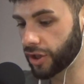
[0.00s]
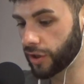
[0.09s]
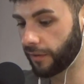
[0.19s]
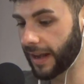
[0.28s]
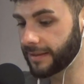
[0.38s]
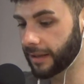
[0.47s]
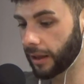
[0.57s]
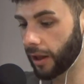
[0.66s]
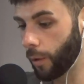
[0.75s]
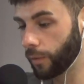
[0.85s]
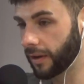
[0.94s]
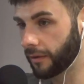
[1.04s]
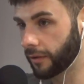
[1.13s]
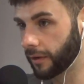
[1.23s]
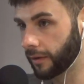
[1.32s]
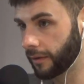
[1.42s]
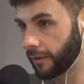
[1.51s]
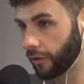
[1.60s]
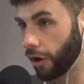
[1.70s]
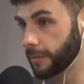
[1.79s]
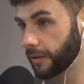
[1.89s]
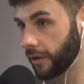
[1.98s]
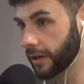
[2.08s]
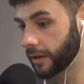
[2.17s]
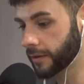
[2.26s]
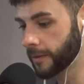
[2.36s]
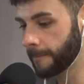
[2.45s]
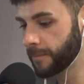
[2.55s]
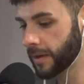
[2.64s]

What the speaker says: Like, she's faced loads of different types of fighters,